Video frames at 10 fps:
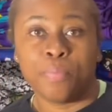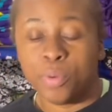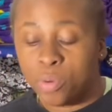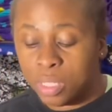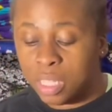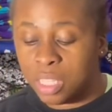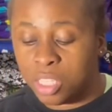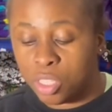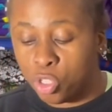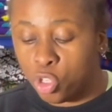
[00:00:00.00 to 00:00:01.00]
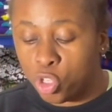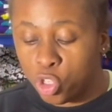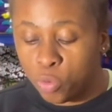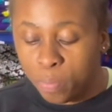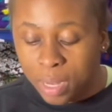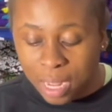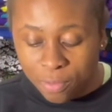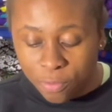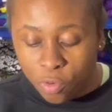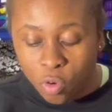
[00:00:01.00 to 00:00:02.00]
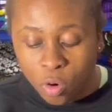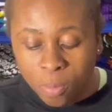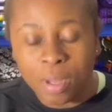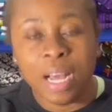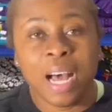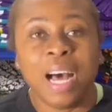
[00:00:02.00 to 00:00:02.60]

building this YouTube platform